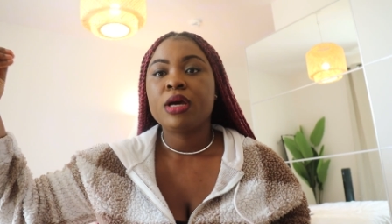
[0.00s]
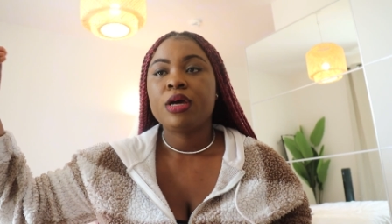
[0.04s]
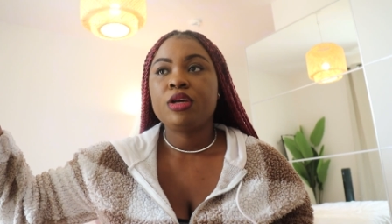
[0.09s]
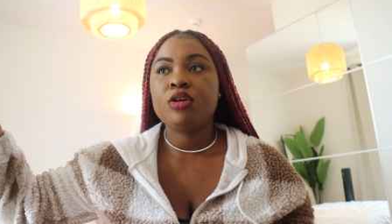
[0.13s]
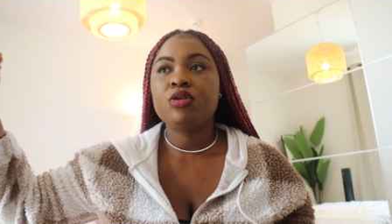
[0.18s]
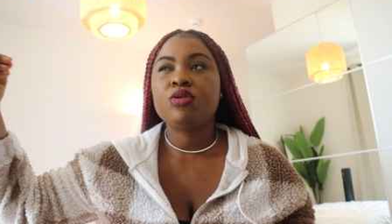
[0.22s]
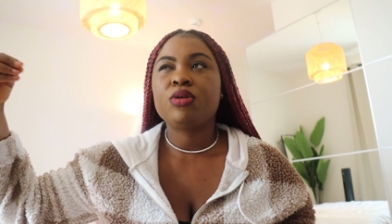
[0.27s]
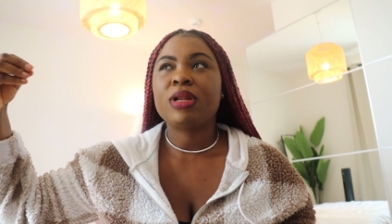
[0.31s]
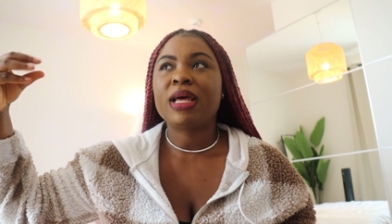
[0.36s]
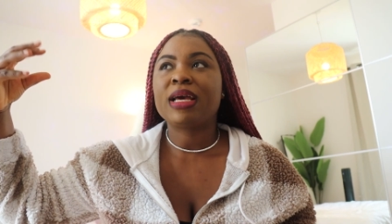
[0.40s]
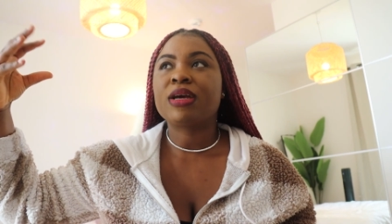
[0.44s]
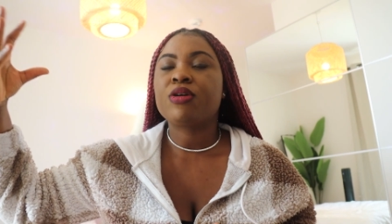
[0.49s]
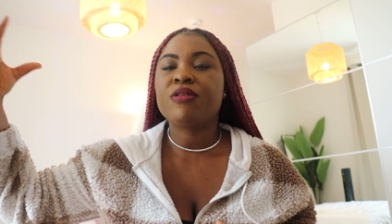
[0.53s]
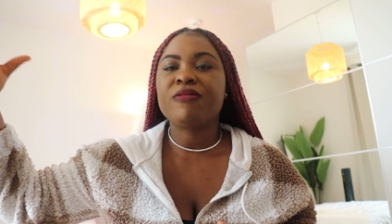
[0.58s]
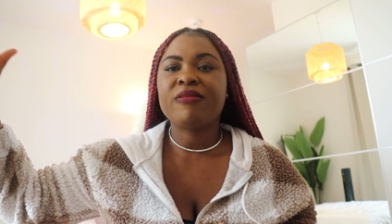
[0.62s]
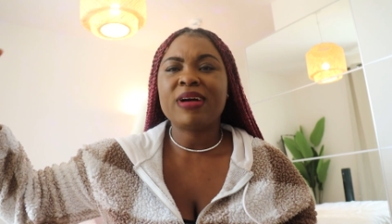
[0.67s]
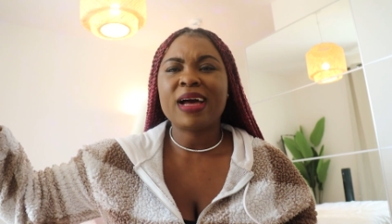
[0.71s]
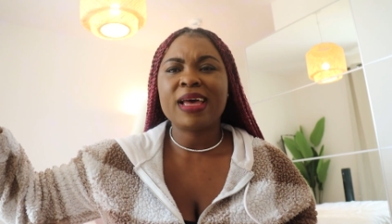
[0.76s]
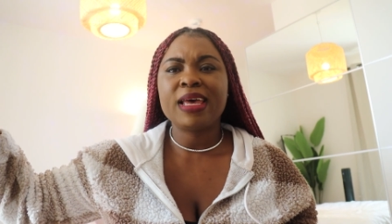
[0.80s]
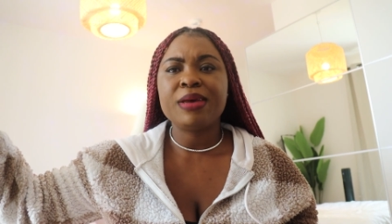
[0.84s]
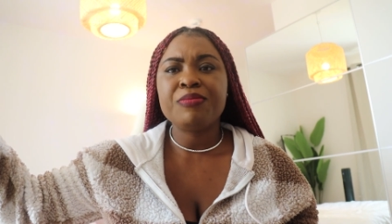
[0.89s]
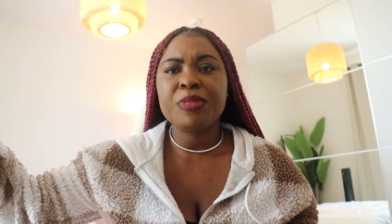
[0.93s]
you know, like
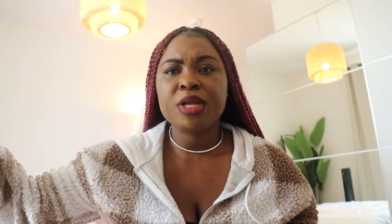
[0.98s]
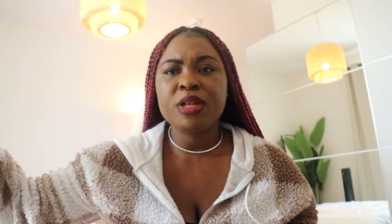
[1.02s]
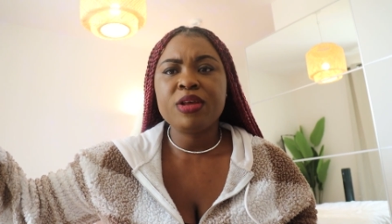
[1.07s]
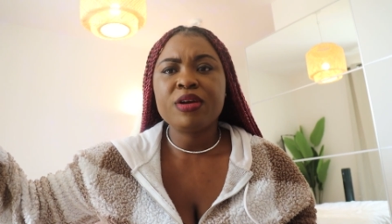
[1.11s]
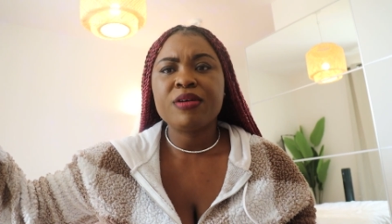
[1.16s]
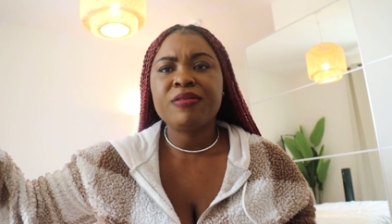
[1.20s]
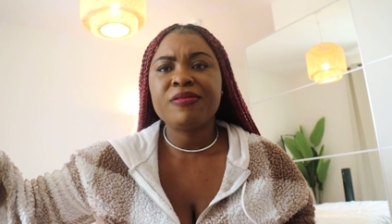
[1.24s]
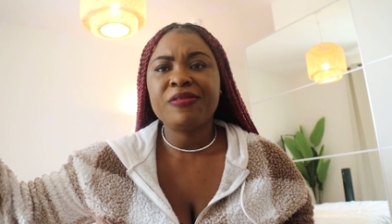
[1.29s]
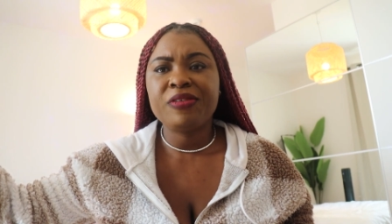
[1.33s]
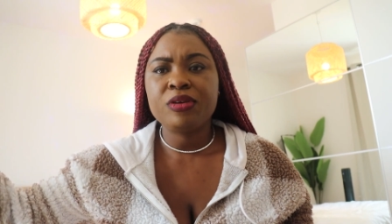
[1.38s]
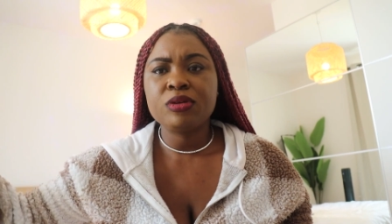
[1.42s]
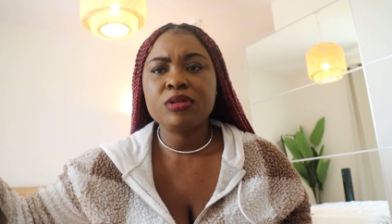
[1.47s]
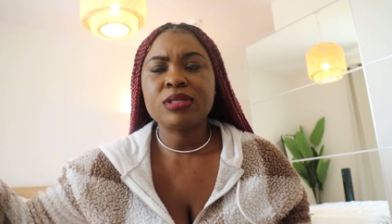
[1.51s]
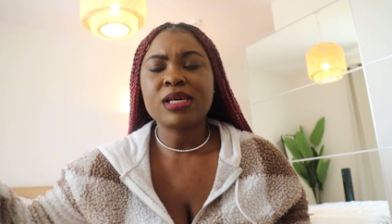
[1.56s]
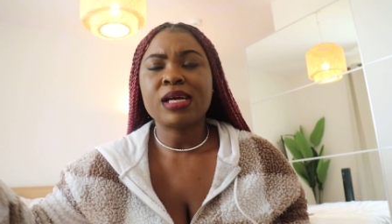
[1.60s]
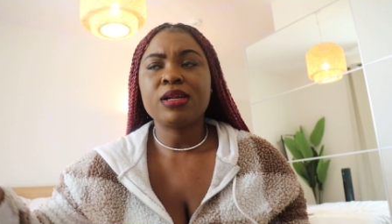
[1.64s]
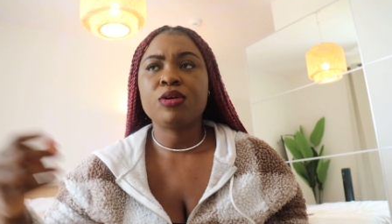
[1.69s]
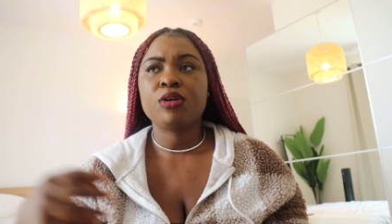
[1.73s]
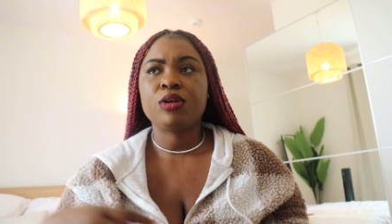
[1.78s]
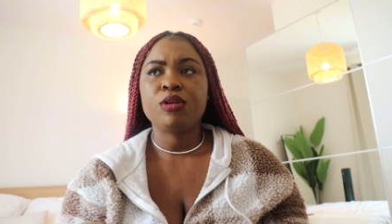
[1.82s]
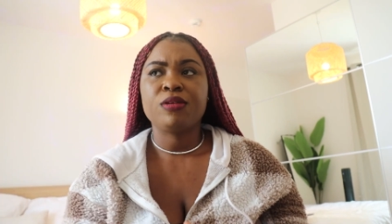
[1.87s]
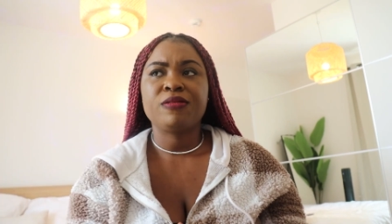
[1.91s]
over 1 million views
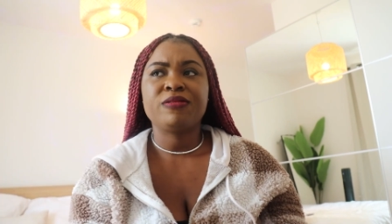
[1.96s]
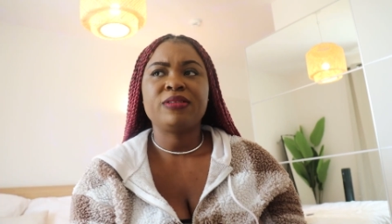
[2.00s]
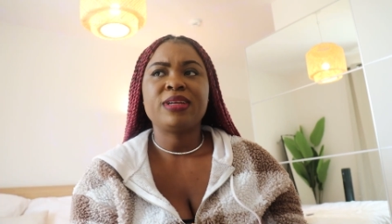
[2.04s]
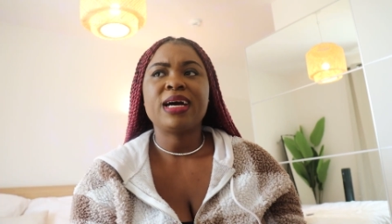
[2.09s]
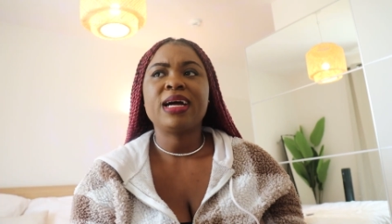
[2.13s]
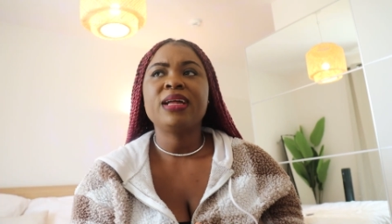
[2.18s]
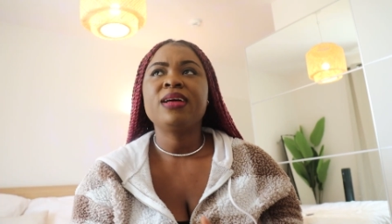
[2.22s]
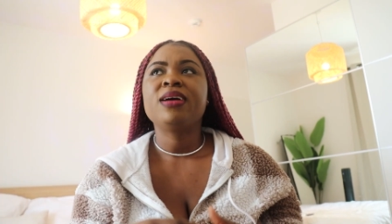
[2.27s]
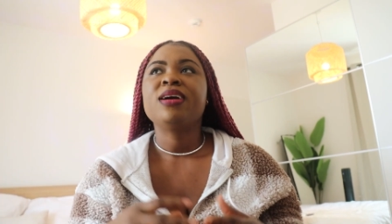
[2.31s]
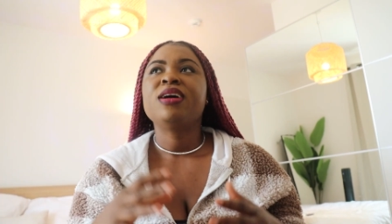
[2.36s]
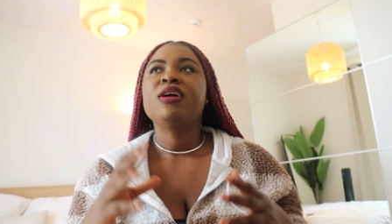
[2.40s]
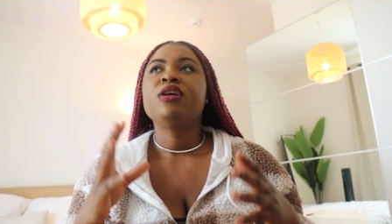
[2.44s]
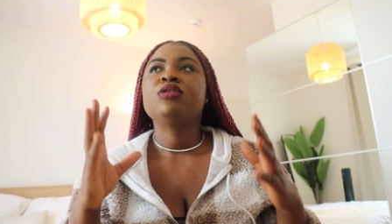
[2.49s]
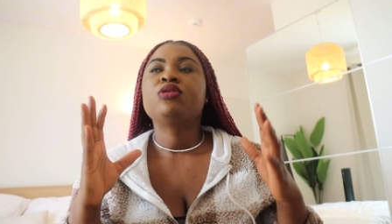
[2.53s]
and all of that.